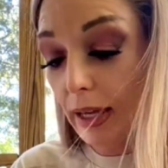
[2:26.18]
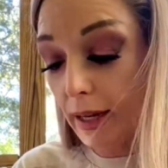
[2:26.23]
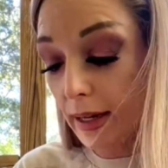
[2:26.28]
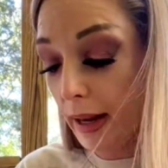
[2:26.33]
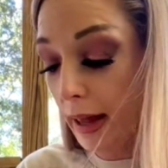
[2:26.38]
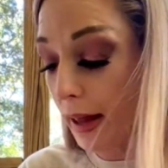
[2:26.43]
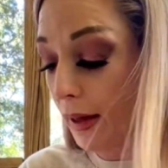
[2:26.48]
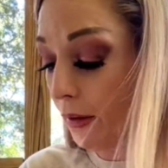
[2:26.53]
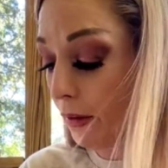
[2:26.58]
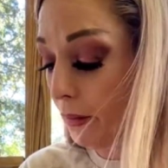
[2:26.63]

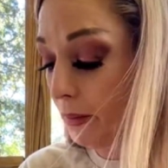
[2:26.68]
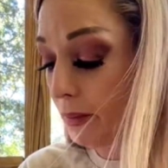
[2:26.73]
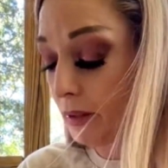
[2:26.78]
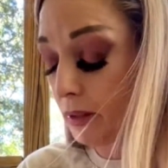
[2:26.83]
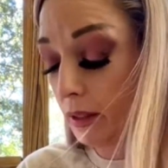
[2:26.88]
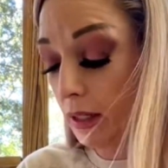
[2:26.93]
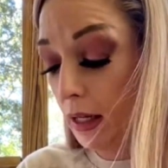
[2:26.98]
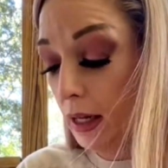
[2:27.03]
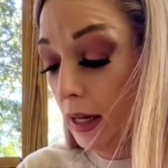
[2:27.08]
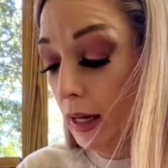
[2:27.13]
It
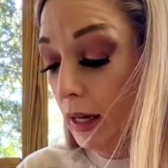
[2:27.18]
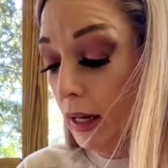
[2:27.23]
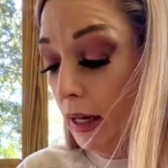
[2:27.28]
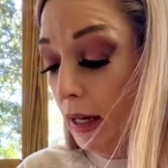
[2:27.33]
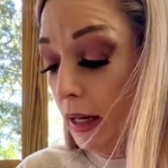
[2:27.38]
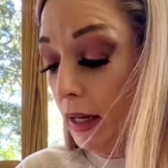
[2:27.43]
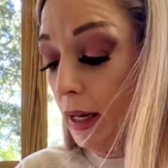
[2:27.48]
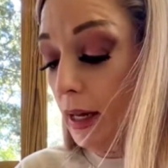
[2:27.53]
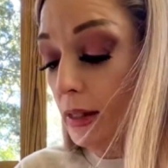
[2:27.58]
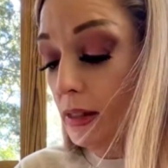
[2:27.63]
helps.
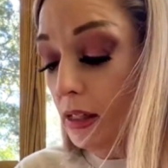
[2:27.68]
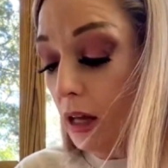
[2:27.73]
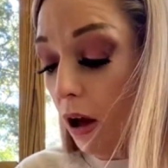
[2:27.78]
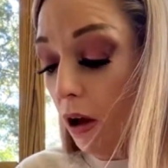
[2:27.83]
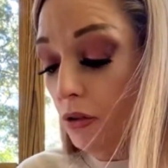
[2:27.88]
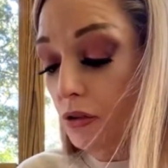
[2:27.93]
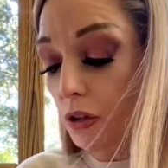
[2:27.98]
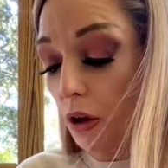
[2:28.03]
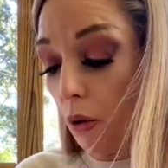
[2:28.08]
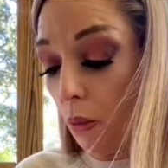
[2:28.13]
It's
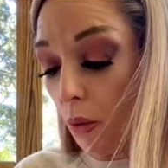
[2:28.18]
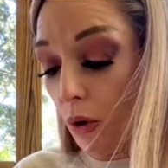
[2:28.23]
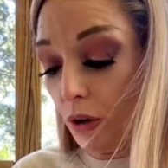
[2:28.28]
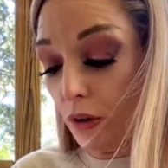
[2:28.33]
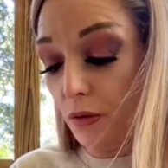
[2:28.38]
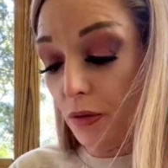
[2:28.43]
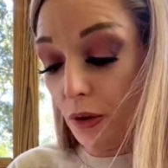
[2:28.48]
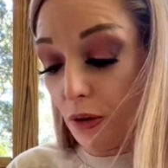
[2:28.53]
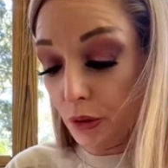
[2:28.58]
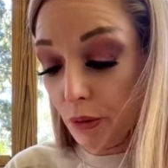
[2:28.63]
also
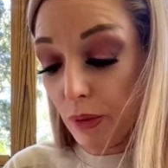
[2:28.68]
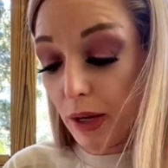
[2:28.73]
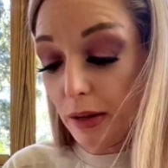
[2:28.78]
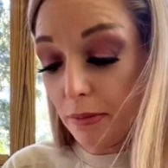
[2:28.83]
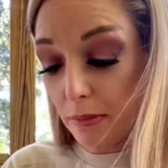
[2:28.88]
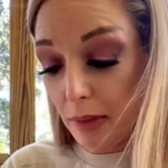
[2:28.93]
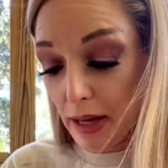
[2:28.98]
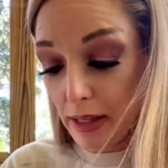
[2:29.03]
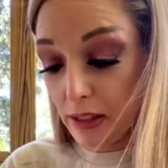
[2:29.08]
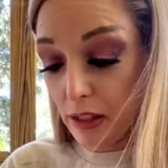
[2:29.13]
wonderful to
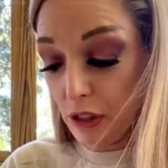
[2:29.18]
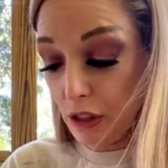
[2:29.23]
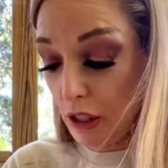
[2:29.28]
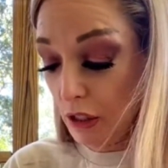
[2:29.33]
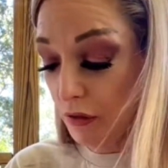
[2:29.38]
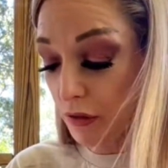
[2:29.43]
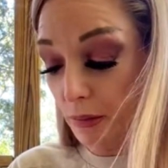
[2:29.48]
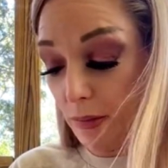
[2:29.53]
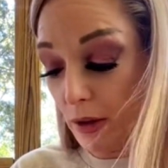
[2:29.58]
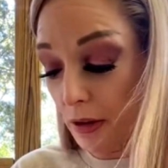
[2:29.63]
read
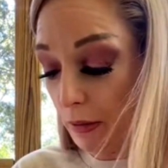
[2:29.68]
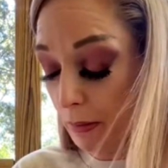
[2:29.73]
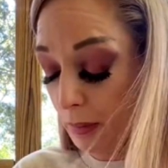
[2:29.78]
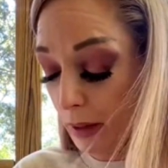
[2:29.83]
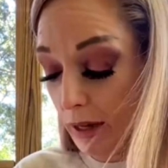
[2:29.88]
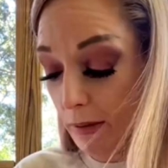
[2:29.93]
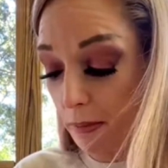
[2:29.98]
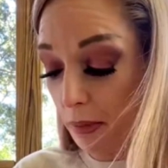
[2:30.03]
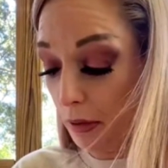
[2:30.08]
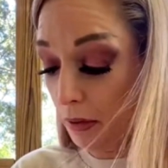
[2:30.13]
messages from other
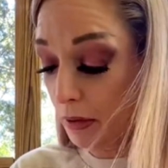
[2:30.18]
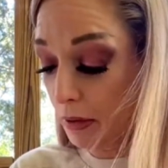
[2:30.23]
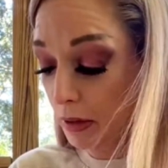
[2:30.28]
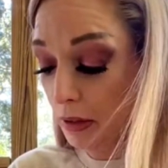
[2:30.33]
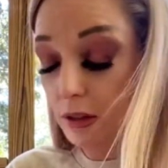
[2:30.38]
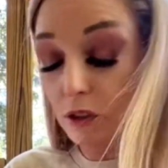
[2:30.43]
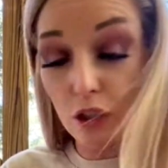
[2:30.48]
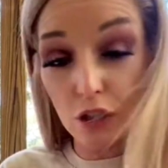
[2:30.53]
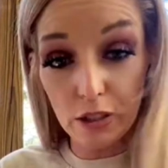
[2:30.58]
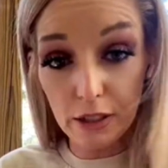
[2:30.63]
people
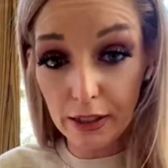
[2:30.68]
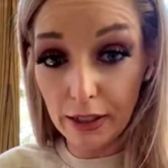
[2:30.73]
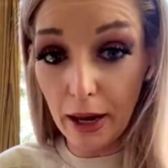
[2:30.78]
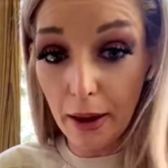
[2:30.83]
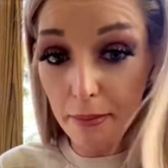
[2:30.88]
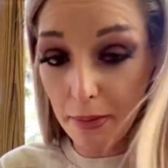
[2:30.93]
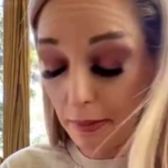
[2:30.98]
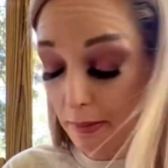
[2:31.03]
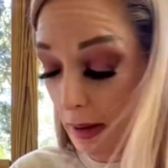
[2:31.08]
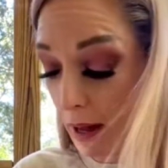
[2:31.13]
just
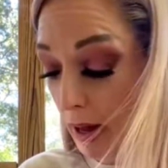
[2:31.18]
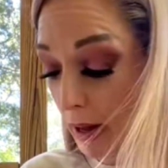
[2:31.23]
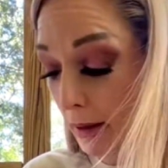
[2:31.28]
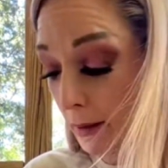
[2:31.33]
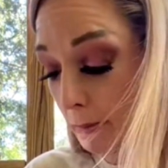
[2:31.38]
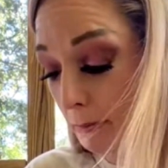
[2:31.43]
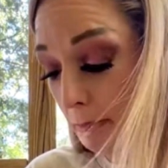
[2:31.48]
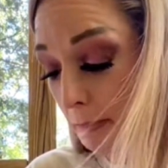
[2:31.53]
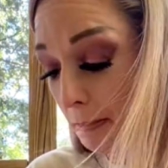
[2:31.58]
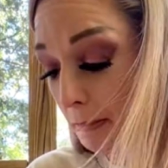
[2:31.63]
stopping by.